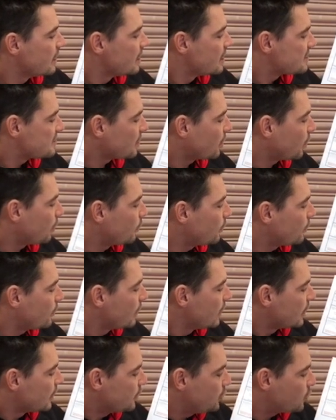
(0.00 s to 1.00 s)
So
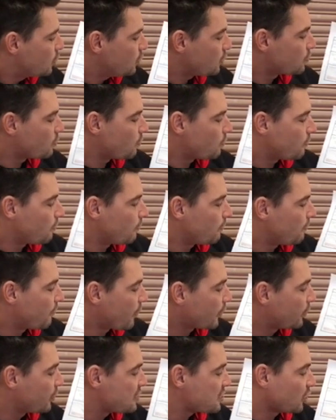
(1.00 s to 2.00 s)
you could
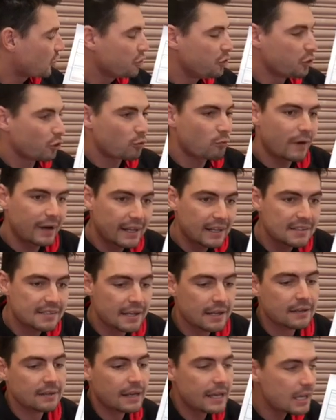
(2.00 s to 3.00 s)
focus on your running
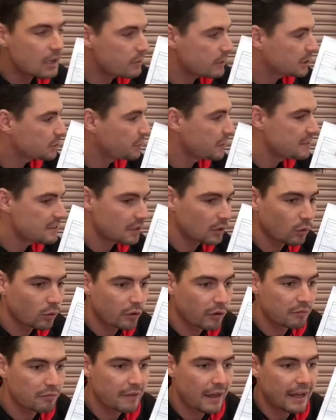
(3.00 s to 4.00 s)
technique, which we did a lot
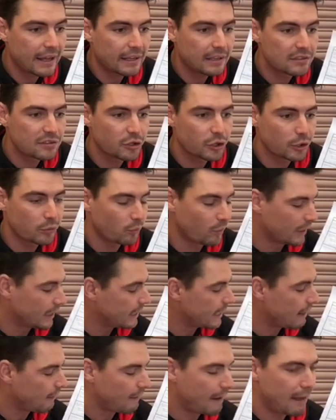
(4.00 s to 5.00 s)
of that in term 1 in
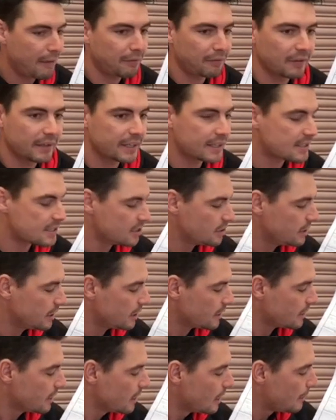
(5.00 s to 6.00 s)
our athletics unit
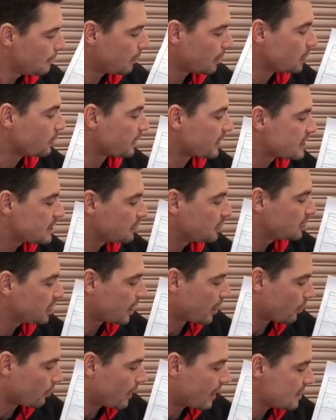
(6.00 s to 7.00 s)
by doing some
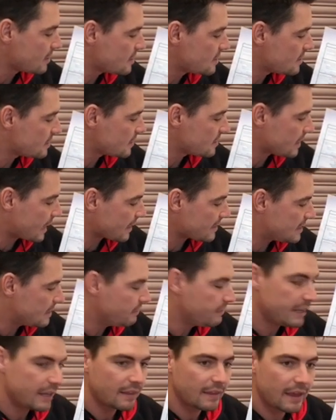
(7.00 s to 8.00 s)
shuttle runs. There's an
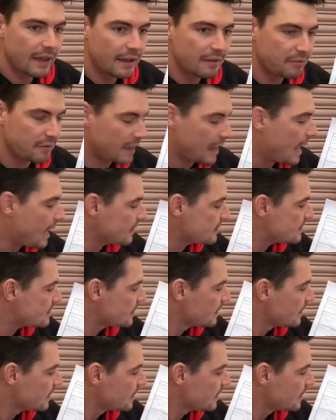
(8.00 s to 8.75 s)
activity there for that.